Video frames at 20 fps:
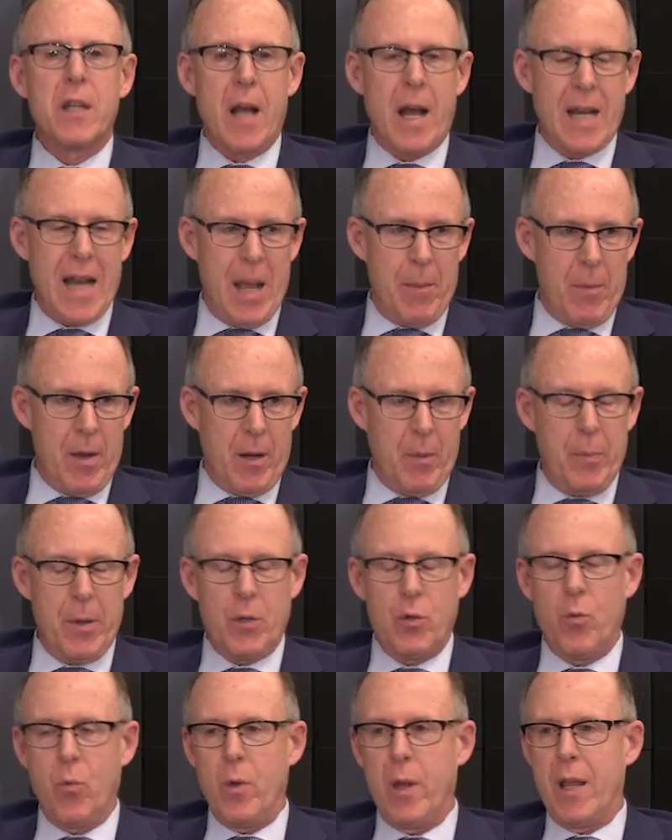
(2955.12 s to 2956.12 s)
dynamic
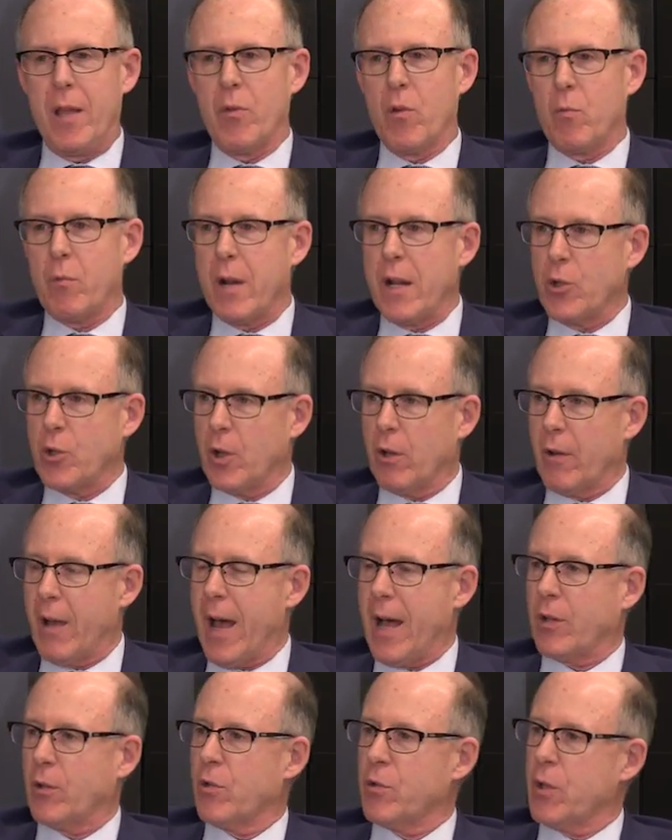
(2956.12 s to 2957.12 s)
between the regional
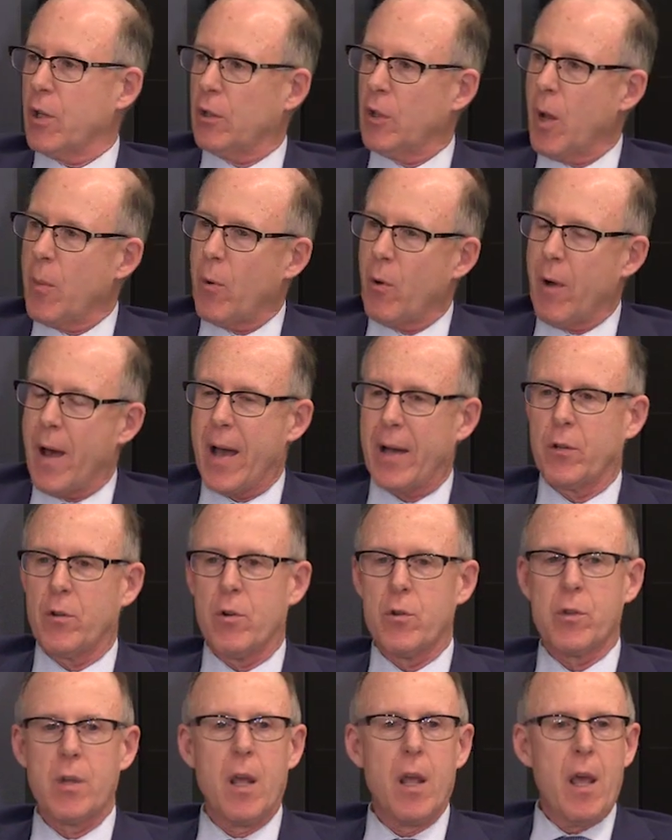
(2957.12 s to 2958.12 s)
actors, the global
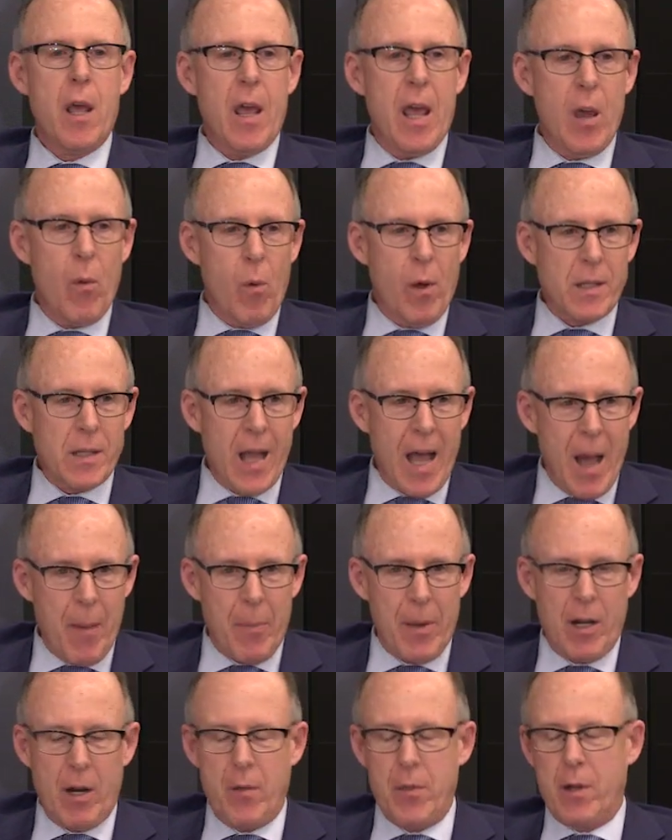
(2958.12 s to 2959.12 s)
actors, and what's
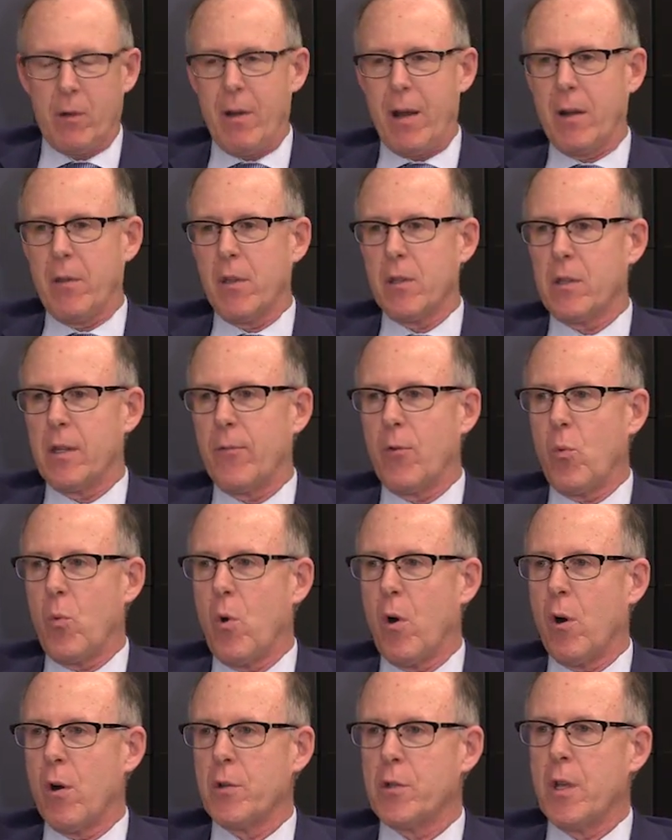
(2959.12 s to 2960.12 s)
happening on the ground in the civil
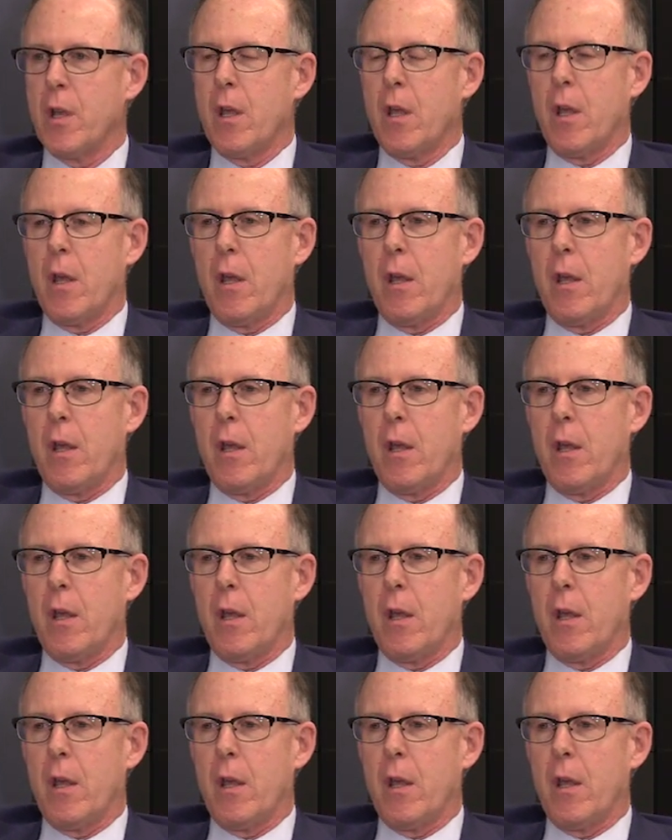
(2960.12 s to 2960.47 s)
wars,